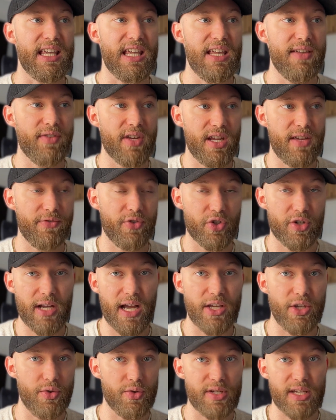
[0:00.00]
Even if you're
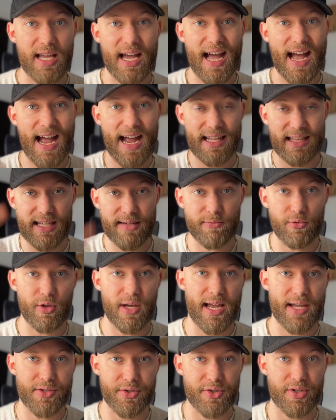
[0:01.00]
not using HighLevel
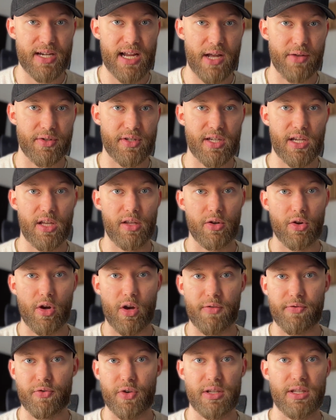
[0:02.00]
as your downsell and
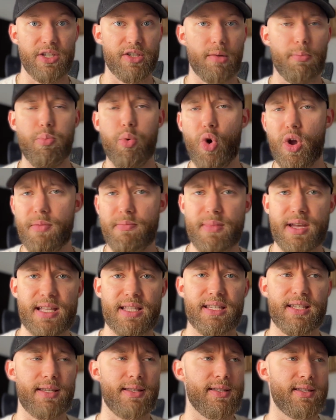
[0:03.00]
offering these
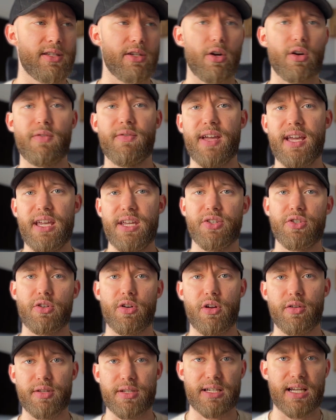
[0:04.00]
appointments and surveys and
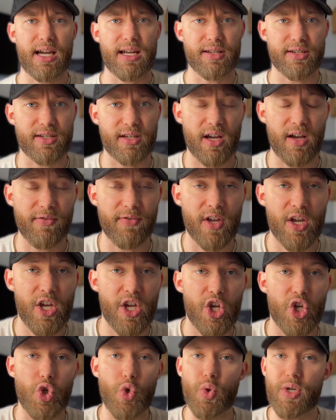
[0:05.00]
all this kind of
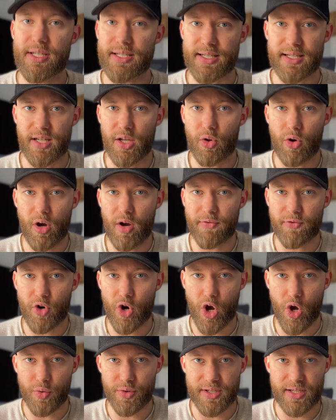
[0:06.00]
stuff, you can still offer
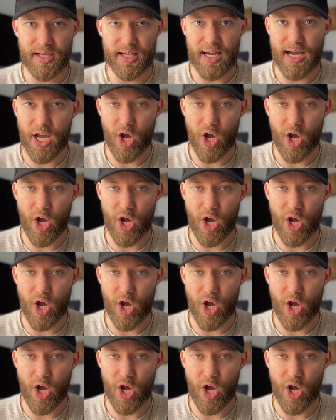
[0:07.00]
hosting.